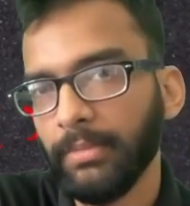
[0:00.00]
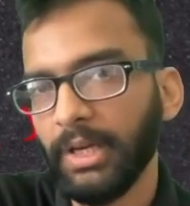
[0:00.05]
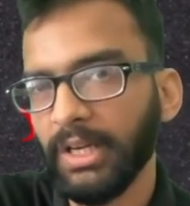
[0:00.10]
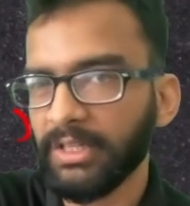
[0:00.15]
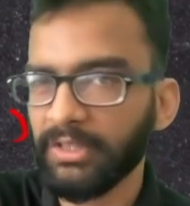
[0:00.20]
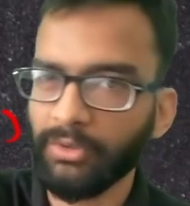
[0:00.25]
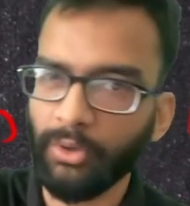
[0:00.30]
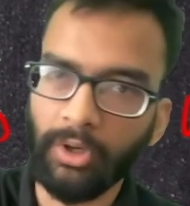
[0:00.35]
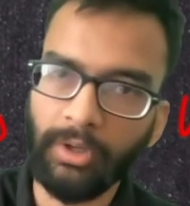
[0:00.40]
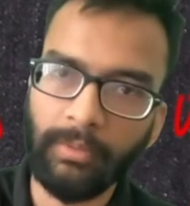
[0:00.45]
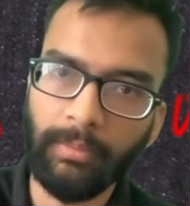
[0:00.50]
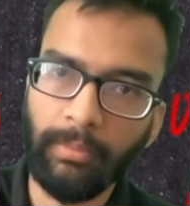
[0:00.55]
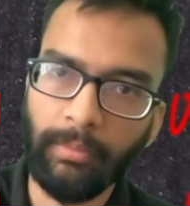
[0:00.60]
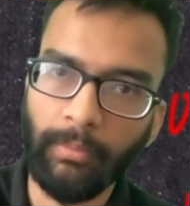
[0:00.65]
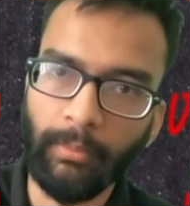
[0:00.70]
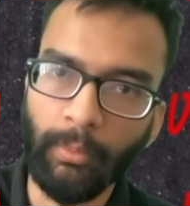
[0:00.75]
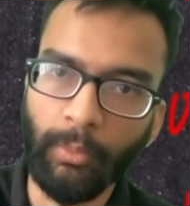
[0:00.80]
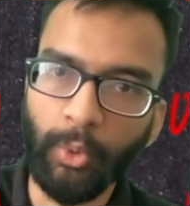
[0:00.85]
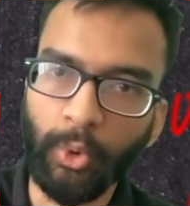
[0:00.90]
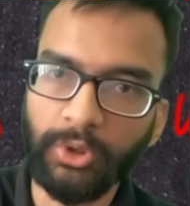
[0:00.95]
It's not
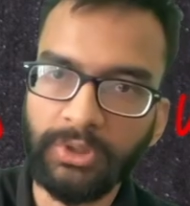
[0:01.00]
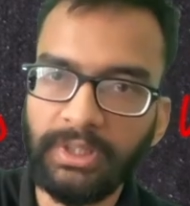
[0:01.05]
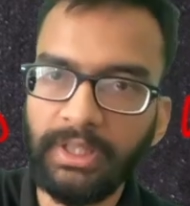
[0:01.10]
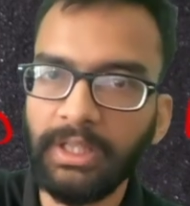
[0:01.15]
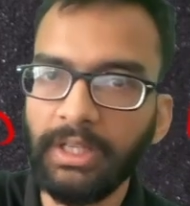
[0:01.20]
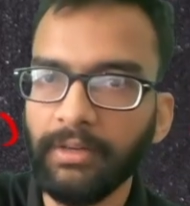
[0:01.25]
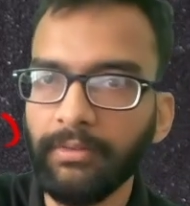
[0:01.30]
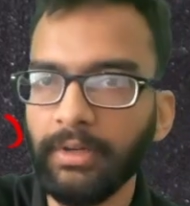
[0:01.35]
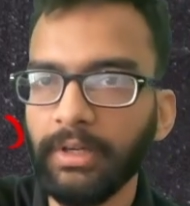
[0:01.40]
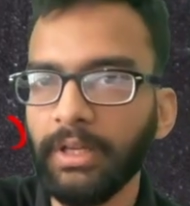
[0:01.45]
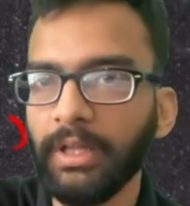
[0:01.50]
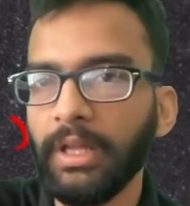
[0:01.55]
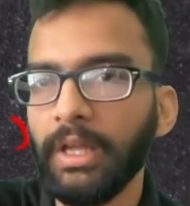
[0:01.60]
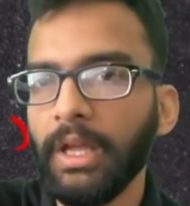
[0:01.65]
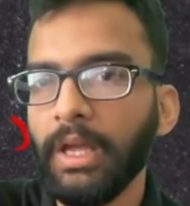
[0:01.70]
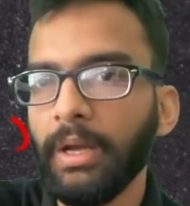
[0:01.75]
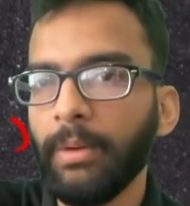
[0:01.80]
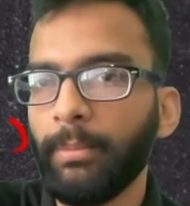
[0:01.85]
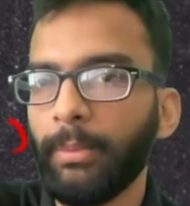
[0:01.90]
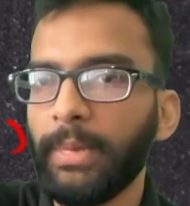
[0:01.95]
mostly covered,
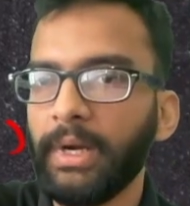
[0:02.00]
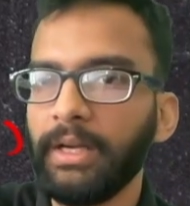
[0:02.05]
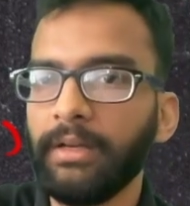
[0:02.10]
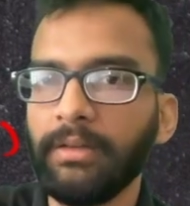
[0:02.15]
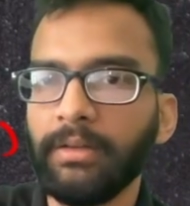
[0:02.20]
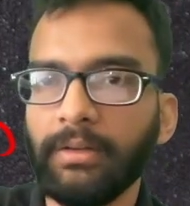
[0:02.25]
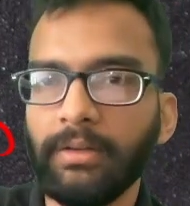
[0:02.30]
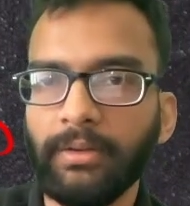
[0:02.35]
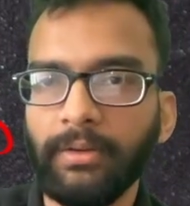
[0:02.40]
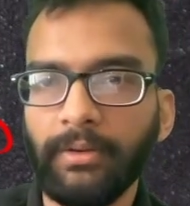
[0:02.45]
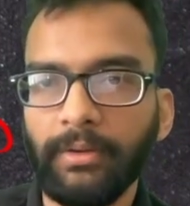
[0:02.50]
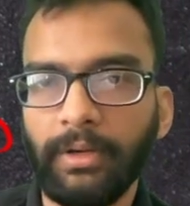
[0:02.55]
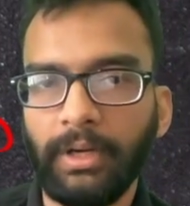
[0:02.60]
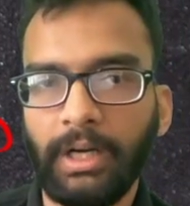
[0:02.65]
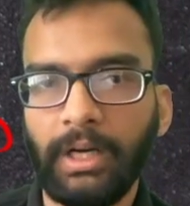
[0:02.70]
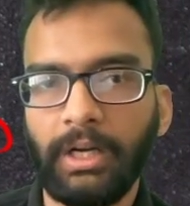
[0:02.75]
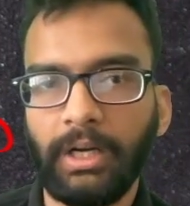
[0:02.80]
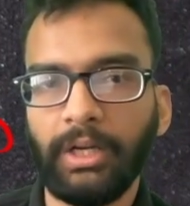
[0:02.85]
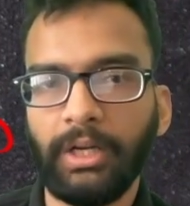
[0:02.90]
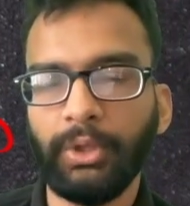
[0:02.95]
but
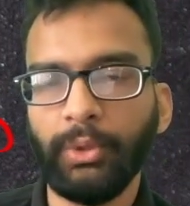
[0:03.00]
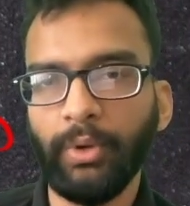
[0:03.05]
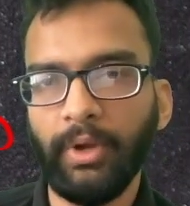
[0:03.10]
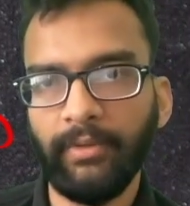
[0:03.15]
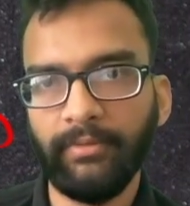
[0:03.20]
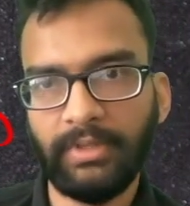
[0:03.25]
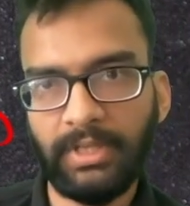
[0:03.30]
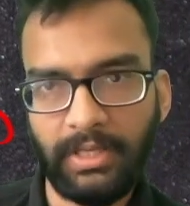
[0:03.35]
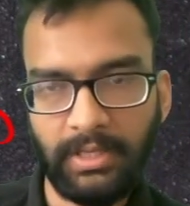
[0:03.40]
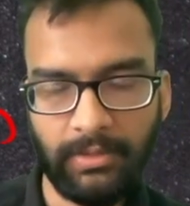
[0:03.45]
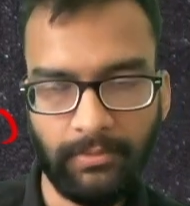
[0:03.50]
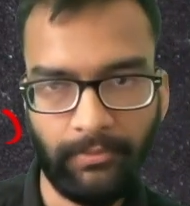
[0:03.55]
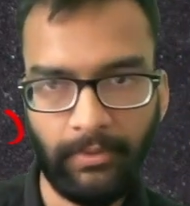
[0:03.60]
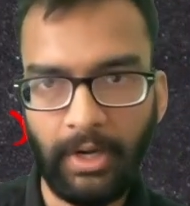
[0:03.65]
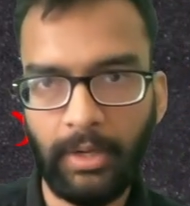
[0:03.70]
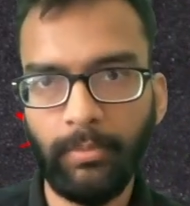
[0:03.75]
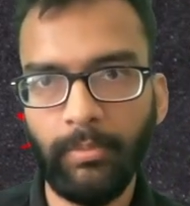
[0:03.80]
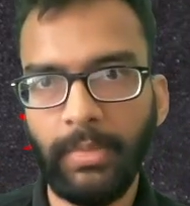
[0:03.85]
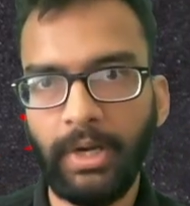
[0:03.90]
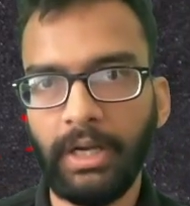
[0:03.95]
you have just
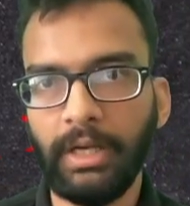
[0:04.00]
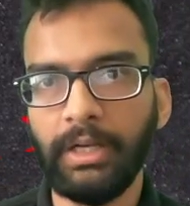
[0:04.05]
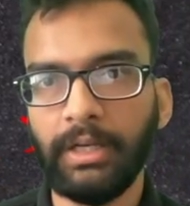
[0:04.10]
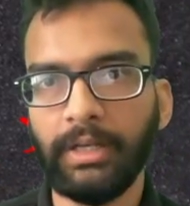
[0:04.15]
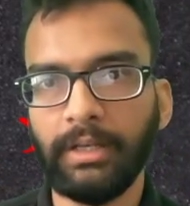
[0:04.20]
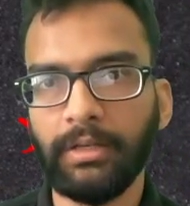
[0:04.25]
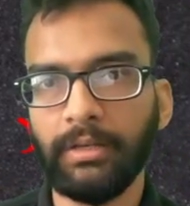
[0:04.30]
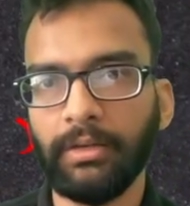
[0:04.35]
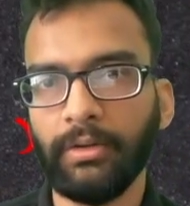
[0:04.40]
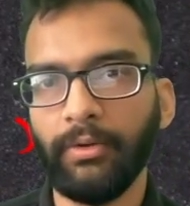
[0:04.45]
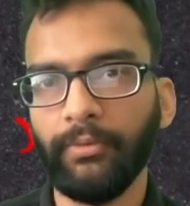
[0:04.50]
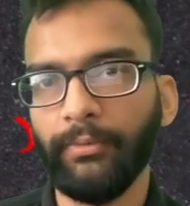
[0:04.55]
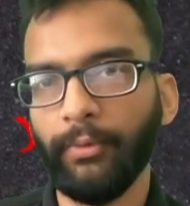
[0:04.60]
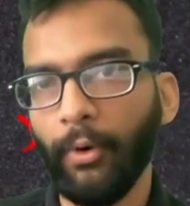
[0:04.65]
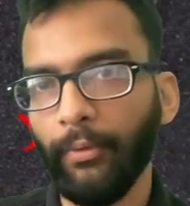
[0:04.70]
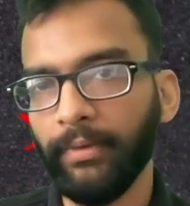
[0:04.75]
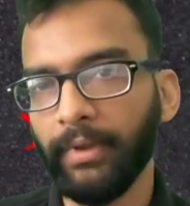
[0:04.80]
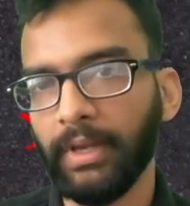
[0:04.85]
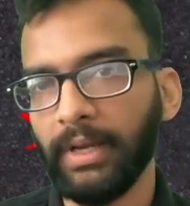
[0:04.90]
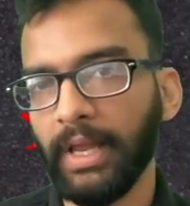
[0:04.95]
one builder
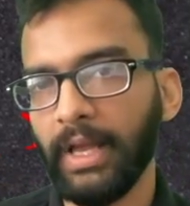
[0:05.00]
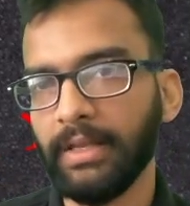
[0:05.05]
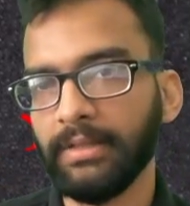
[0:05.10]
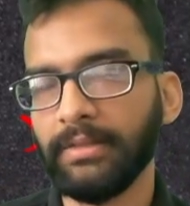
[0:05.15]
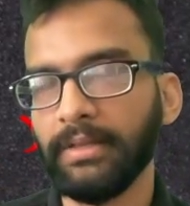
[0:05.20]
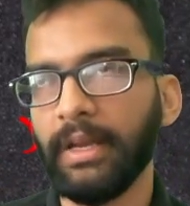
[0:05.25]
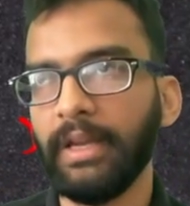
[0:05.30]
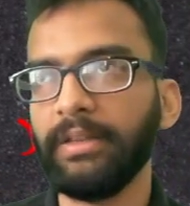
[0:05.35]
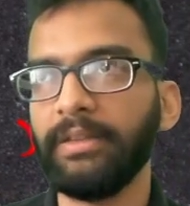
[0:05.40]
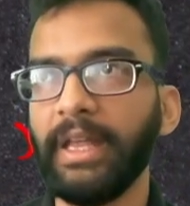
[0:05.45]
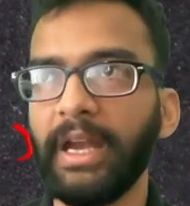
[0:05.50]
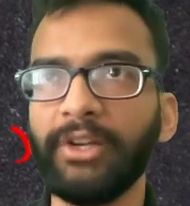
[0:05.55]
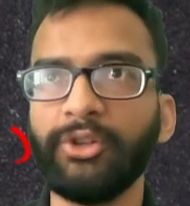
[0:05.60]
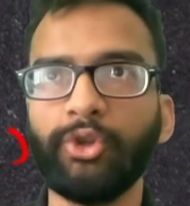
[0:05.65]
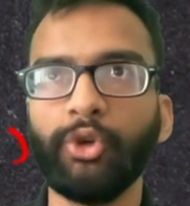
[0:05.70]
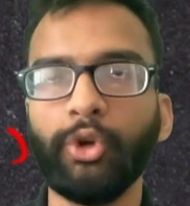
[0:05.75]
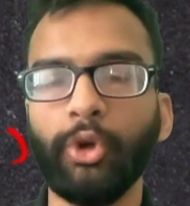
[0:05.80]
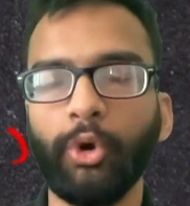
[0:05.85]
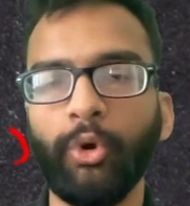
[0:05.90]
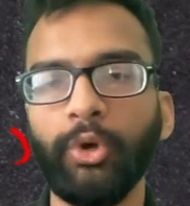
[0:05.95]
of a class, and that
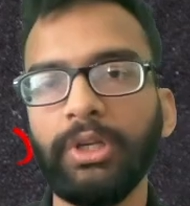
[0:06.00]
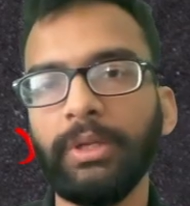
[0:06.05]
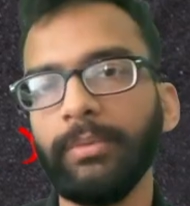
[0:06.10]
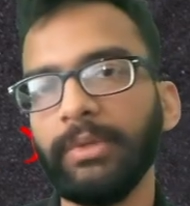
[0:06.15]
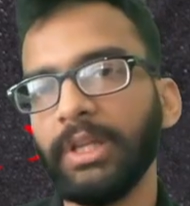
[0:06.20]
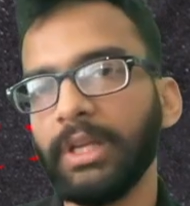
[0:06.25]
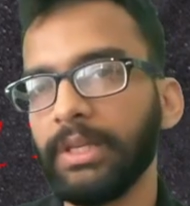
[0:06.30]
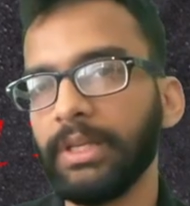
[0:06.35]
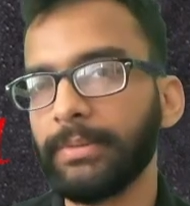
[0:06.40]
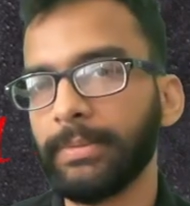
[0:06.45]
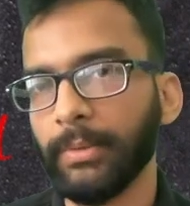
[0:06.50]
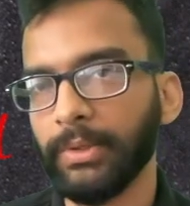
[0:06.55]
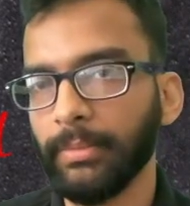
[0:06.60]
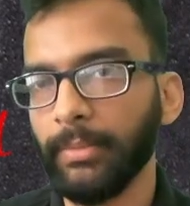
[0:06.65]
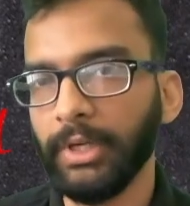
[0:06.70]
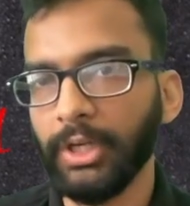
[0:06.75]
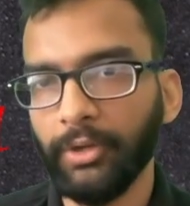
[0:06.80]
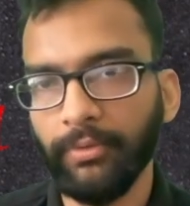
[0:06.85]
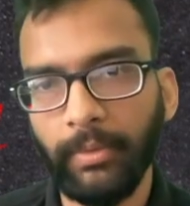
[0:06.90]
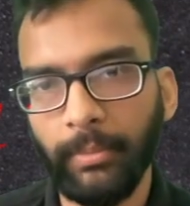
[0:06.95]
should only be the
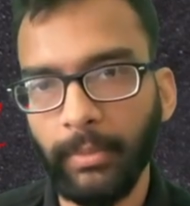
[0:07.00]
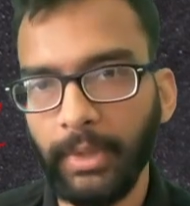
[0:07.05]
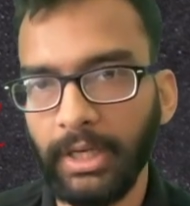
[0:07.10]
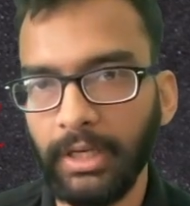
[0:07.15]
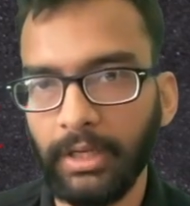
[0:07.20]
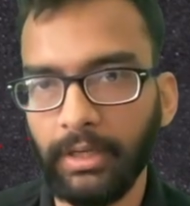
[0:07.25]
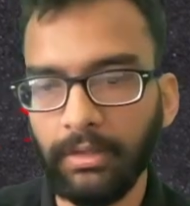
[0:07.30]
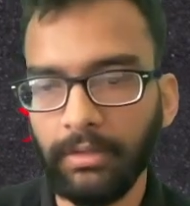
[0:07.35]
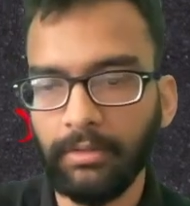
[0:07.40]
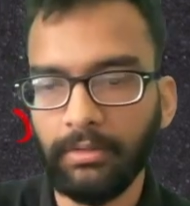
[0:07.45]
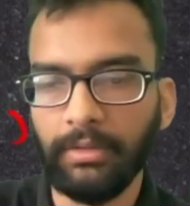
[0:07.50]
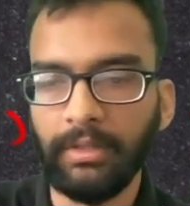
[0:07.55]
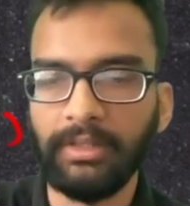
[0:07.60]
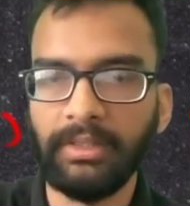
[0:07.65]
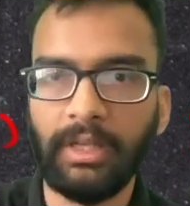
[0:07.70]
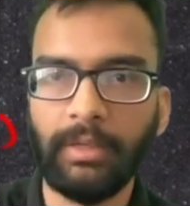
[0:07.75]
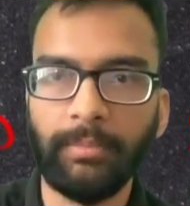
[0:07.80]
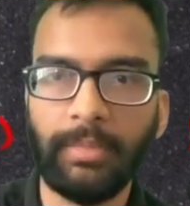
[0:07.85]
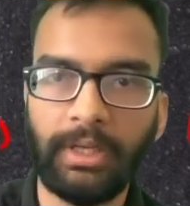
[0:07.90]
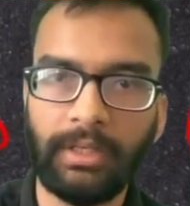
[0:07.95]
responsibility of a builder
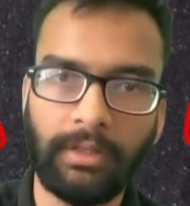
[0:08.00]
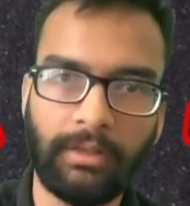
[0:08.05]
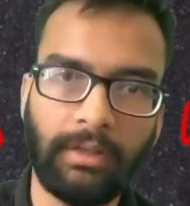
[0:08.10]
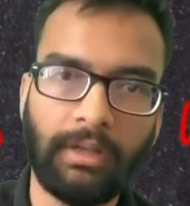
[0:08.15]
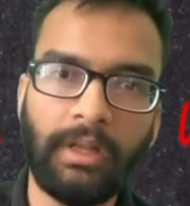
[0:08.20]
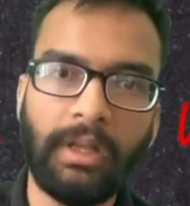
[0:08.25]
design pattern.